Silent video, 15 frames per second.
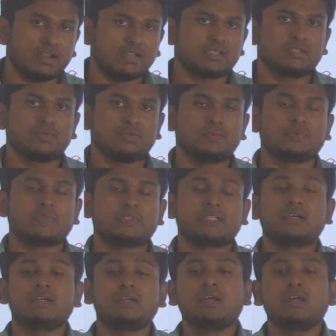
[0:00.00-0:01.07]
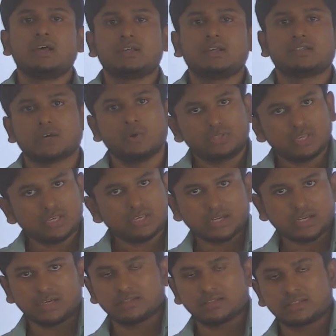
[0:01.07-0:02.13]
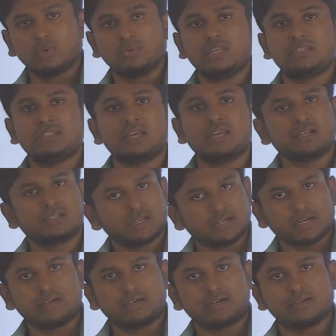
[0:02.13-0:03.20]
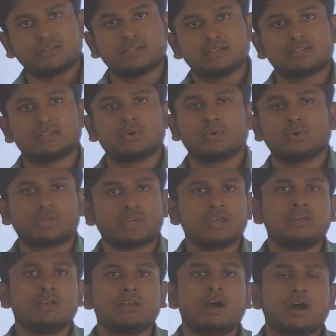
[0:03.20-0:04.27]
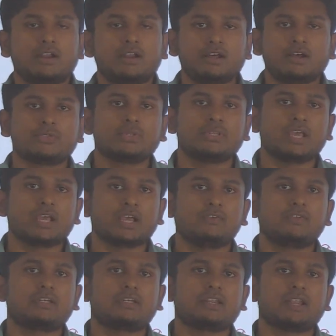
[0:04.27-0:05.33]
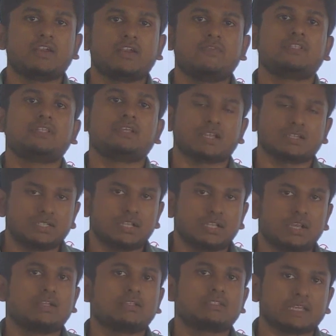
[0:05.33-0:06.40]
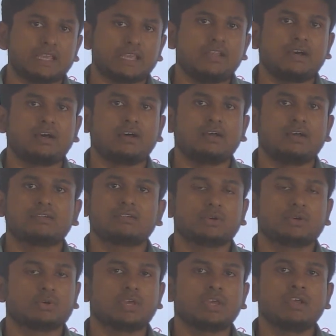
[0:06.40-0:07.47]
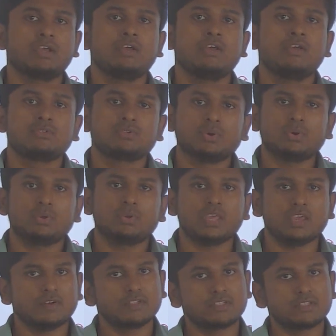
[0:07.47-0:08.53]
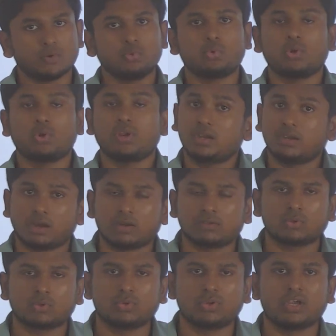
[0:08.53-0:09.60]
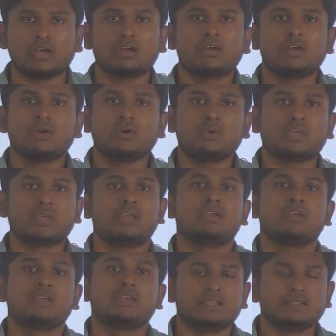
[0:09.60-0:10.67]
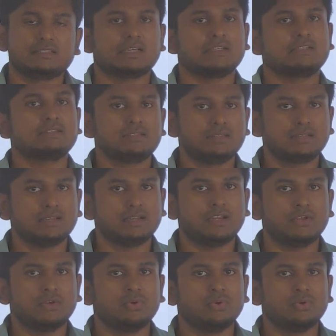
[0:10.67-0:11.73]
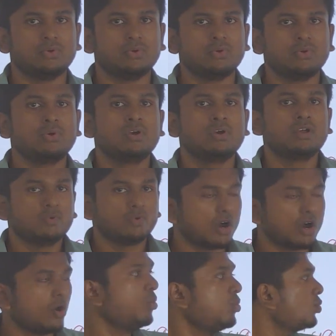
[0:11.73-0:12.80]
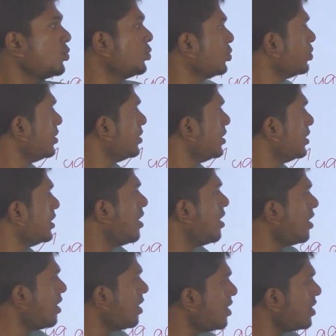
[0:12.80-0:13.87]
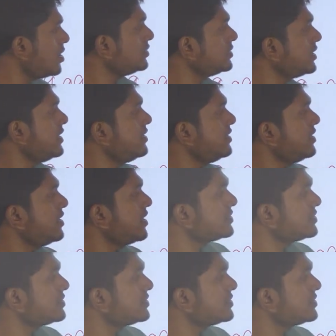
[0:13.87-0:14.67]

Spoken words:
trade relationship with the Southeast Asian countries, okay, and also they have the trade with Russia, China, okay, so even South Korea, North Korea. Okay, in such a scenario, how all the